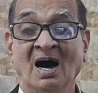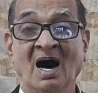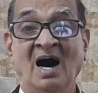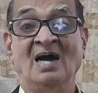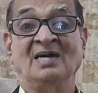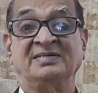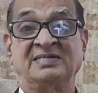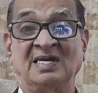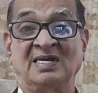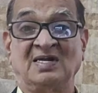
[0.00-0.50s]

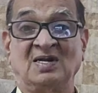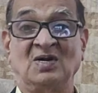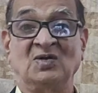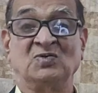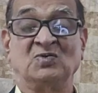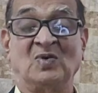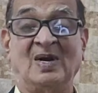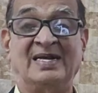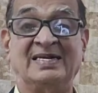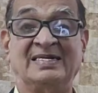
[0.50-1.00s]
Article
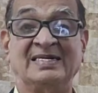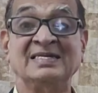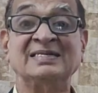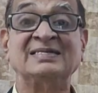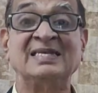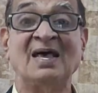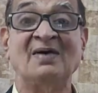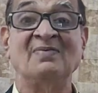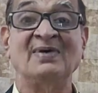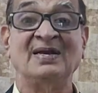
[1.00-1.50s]

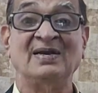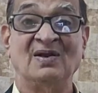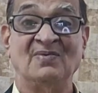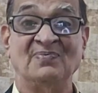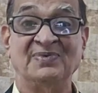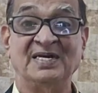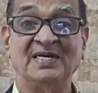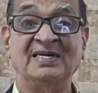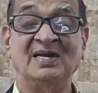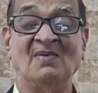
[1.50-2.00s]
27
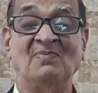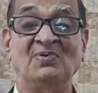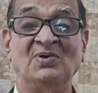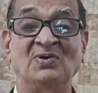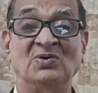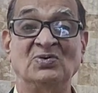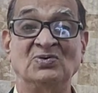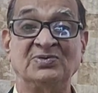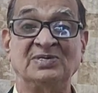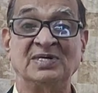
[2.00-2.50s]
of the
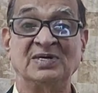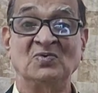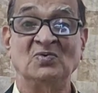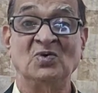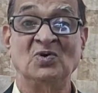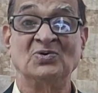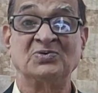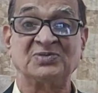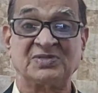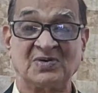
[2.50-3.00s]

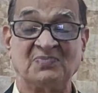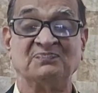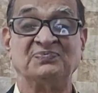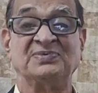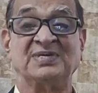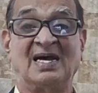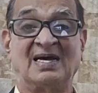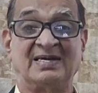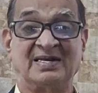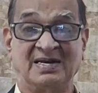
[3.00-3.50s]
WTO
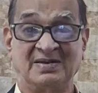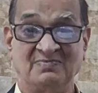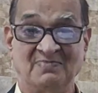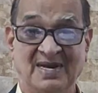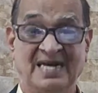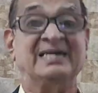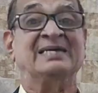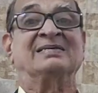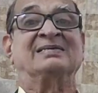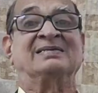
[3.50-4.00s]
TRIPS
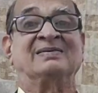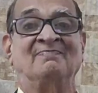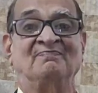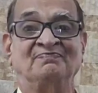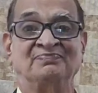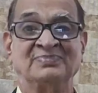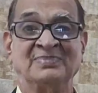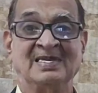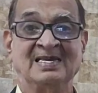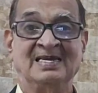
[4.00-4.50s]
Agreement.
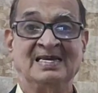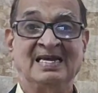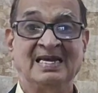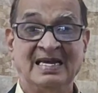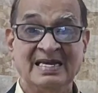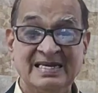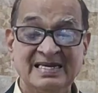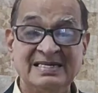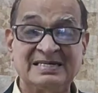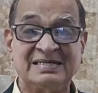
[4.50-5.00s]

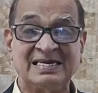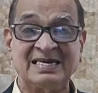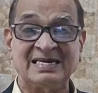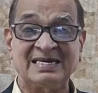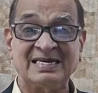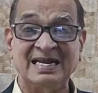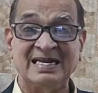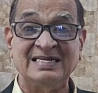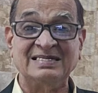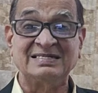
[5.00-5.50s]

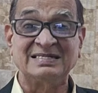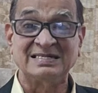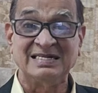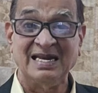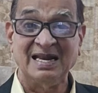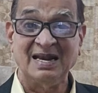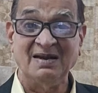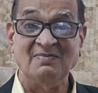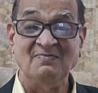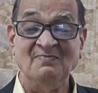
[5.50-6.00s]

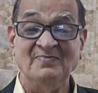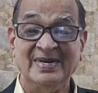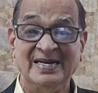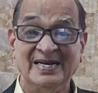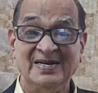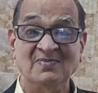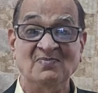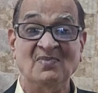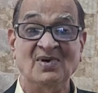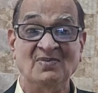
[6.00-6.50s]
International
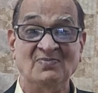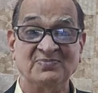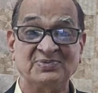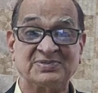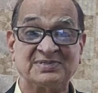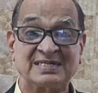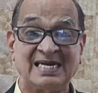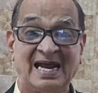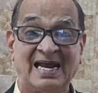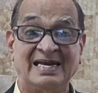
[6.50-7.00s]
minimum
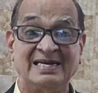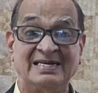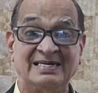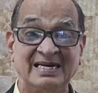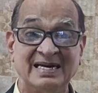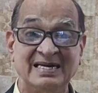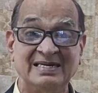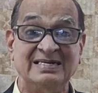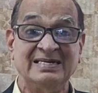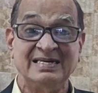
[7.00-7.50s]

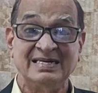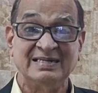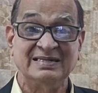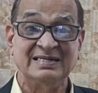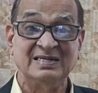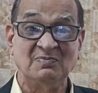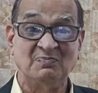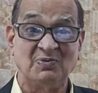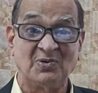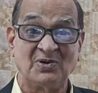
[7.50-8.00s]
standard in
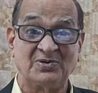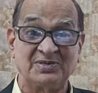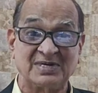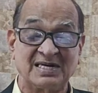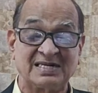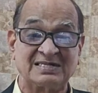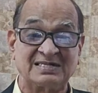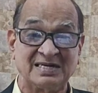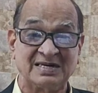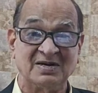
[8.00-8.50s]
the
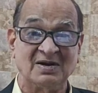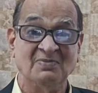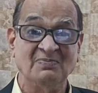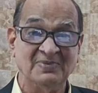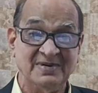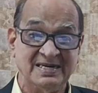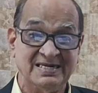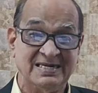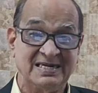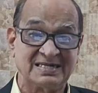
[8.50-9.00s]
protection of
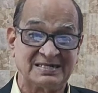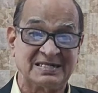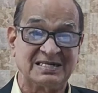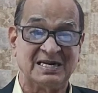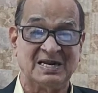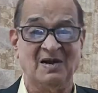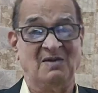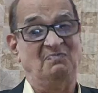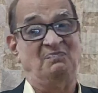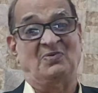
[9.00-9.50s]

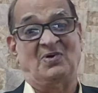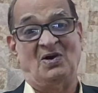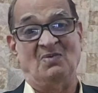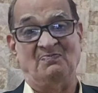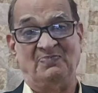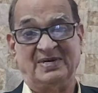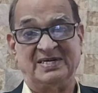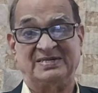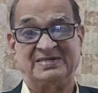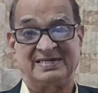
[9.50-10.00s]
industrial
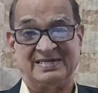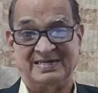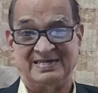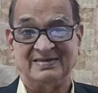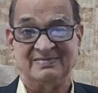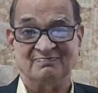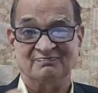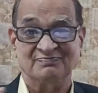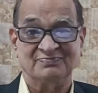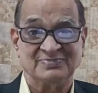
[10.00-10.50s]

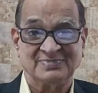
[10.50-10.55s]
property.